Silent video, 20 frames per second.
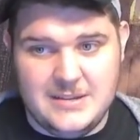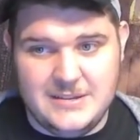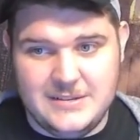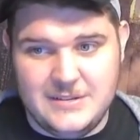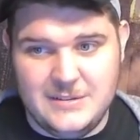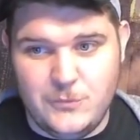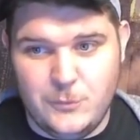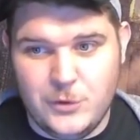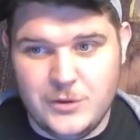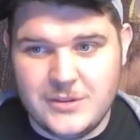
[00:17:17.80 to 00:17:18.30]

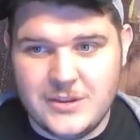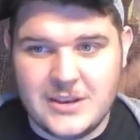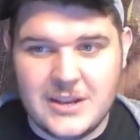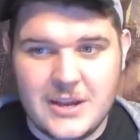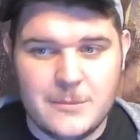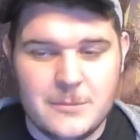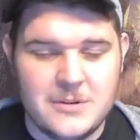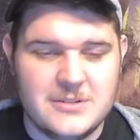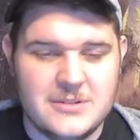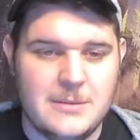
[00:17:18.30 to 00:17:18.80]
One of the
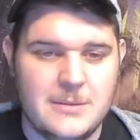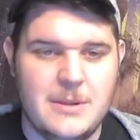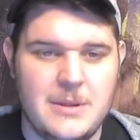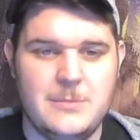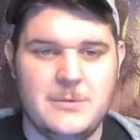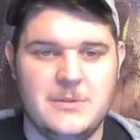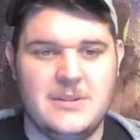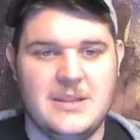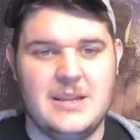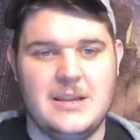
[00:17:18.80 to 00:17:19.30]
numbers that
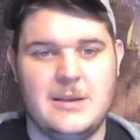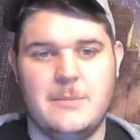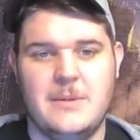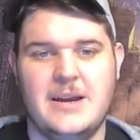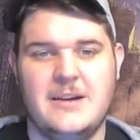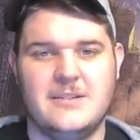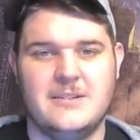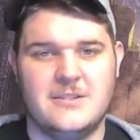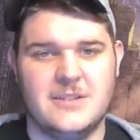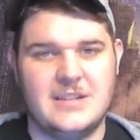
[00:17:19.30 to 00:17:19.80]
people think
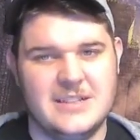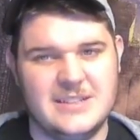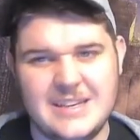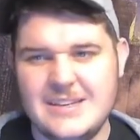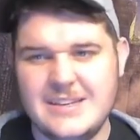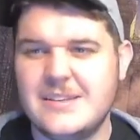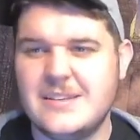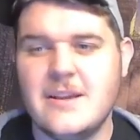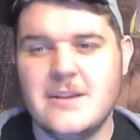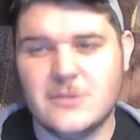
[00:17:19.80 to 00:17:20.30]
about is like
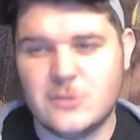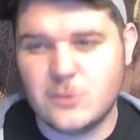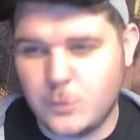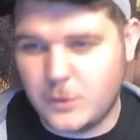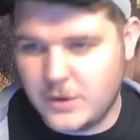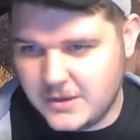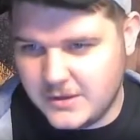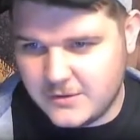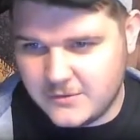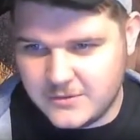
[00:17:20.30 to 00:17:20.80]
DC of
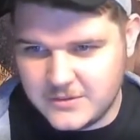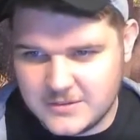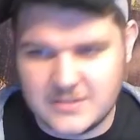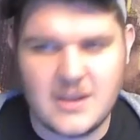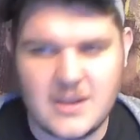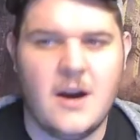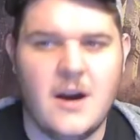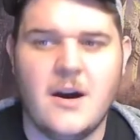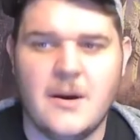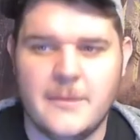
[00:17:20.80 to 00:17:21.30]
12. It's
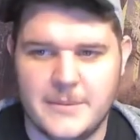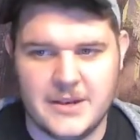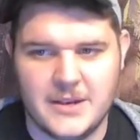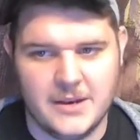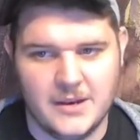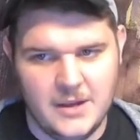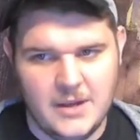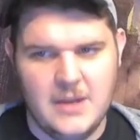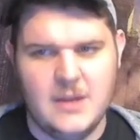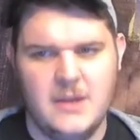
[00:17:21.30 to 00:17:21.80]
common.
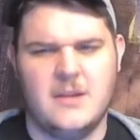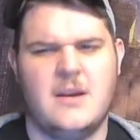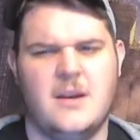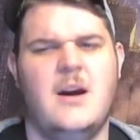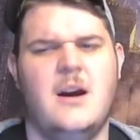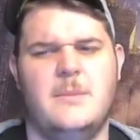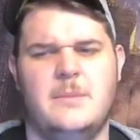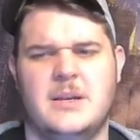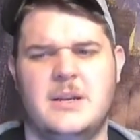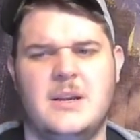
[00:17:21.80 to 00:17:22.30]

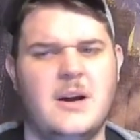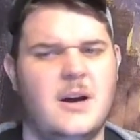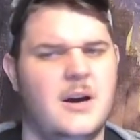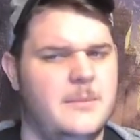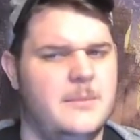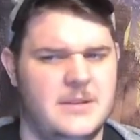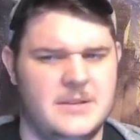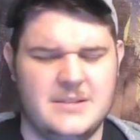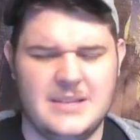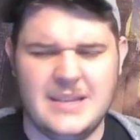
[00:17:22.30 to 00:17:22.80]

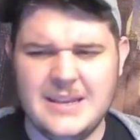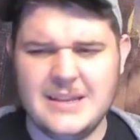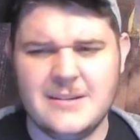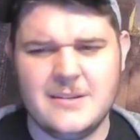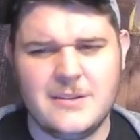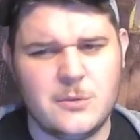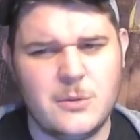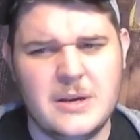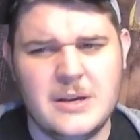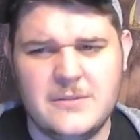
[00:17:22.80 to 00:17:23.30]
10
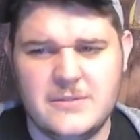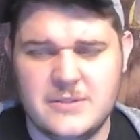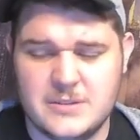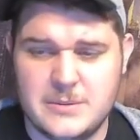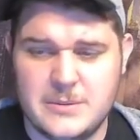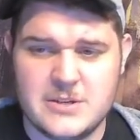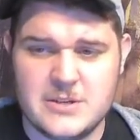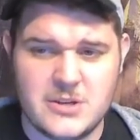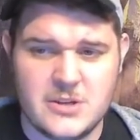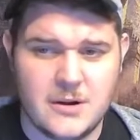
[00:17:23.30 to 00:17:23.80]
to 12,
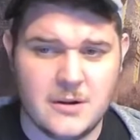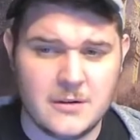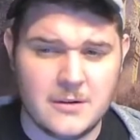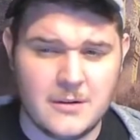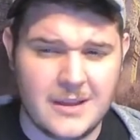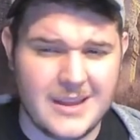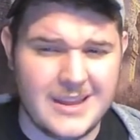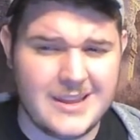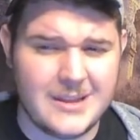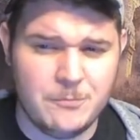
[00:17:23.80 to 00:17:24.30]
especially early
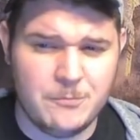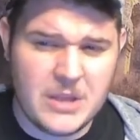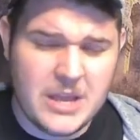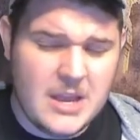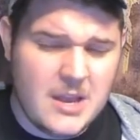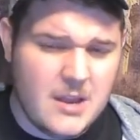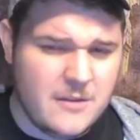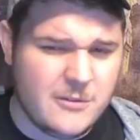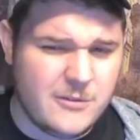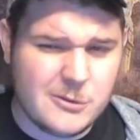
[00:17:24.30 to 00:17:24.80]
game.
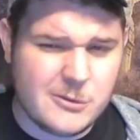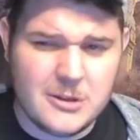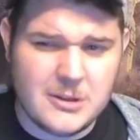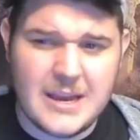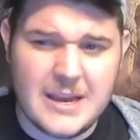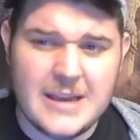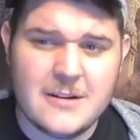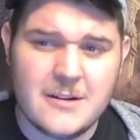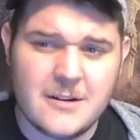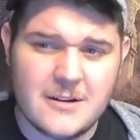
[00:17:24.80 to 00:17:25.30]
If you roll
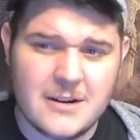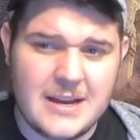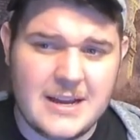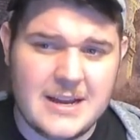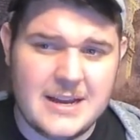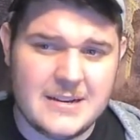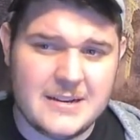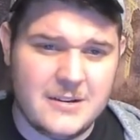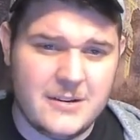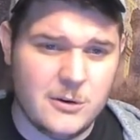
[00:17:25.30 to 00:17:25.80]
an 8 or
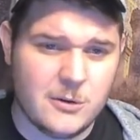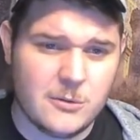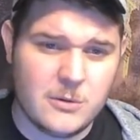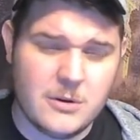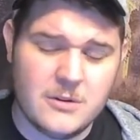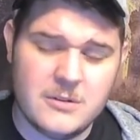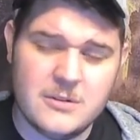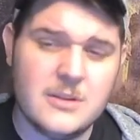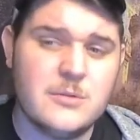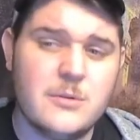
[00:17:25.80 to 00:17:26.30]
9, you're
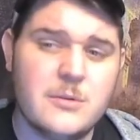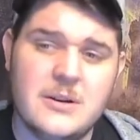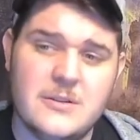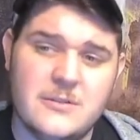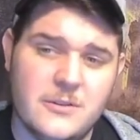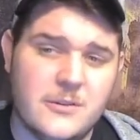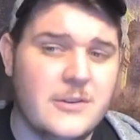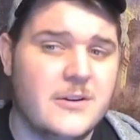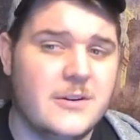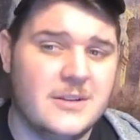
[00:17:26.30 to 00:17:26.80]
rolling a 12
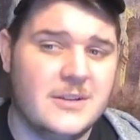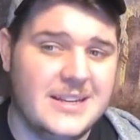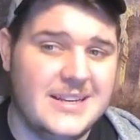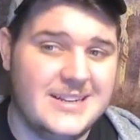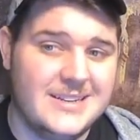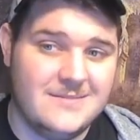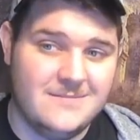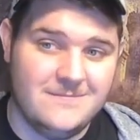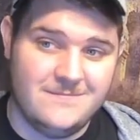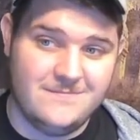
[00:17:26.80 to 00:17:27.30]
or 13
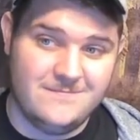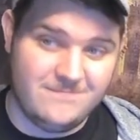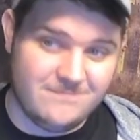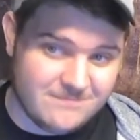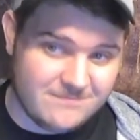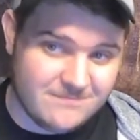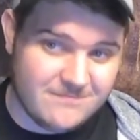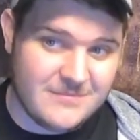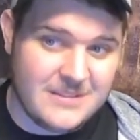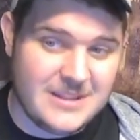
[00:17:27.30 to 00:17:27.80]

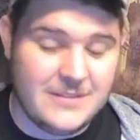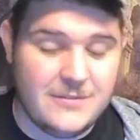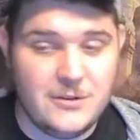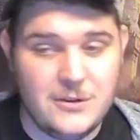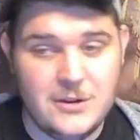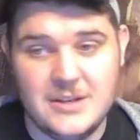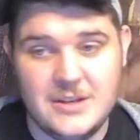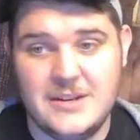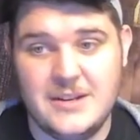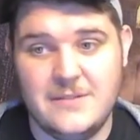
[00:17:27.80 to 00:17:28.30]
if you
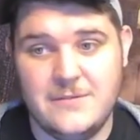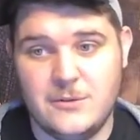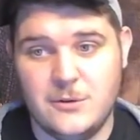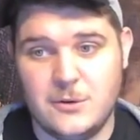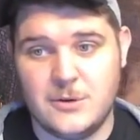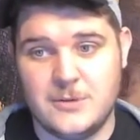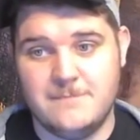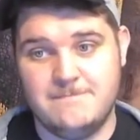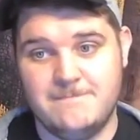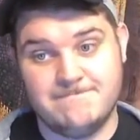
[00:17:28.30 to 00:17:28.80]
hit a D4.
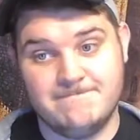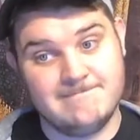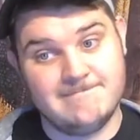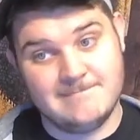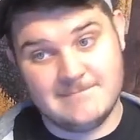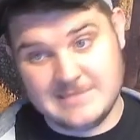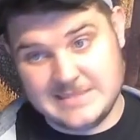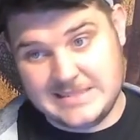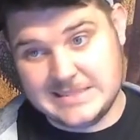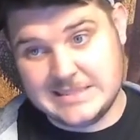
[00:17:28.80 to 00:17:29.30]

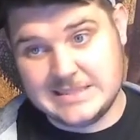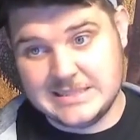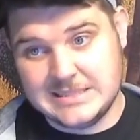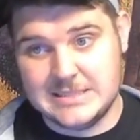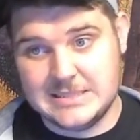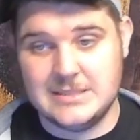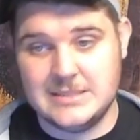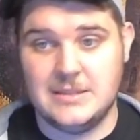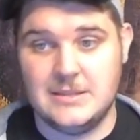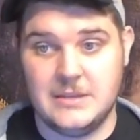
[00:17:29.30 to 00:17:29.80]

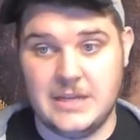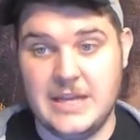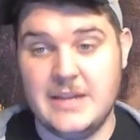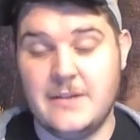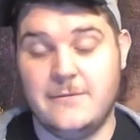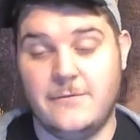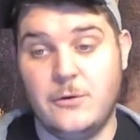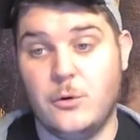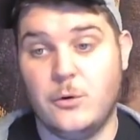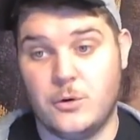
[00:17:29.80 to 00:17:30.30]
You hit
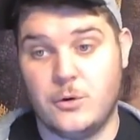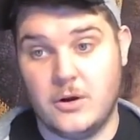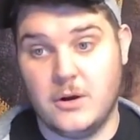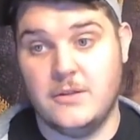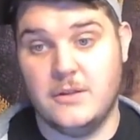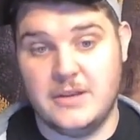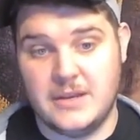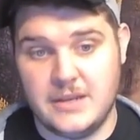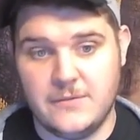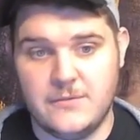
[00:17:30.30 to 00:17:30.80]
a 4
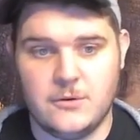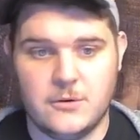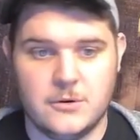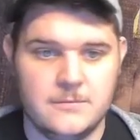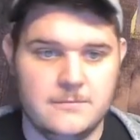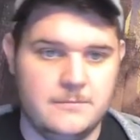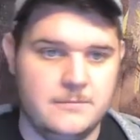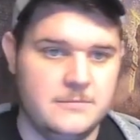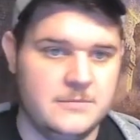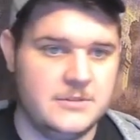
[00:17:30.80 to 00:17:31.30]
on the D4.
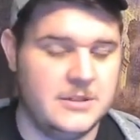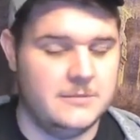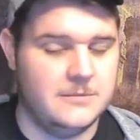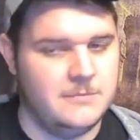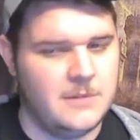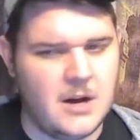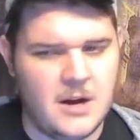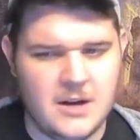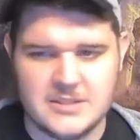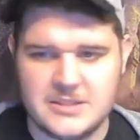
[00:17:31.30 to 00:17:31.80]
So,
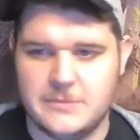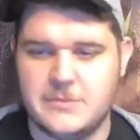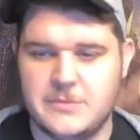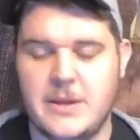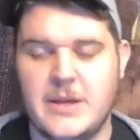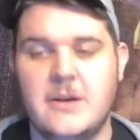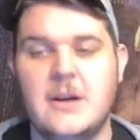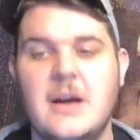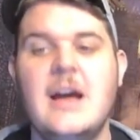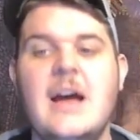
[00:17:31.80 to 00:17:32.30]
awesome
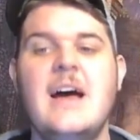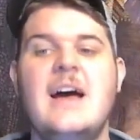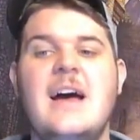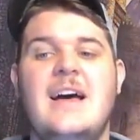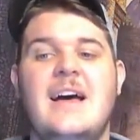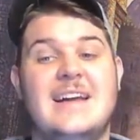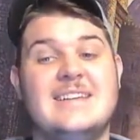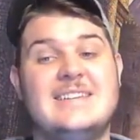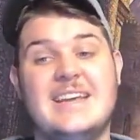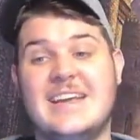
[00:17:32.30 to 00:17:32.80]
spell.
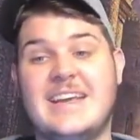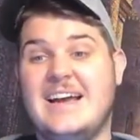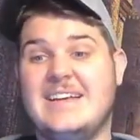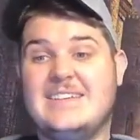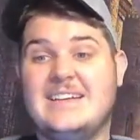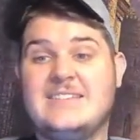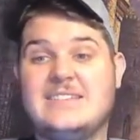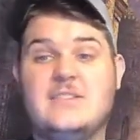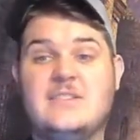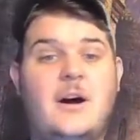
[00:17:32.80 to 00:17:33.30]
That's it, guys.
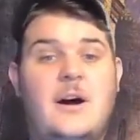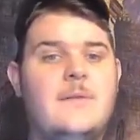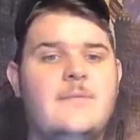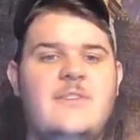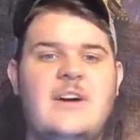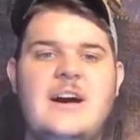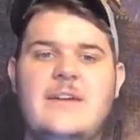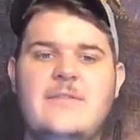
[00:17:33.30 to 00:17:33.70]
That's the top 5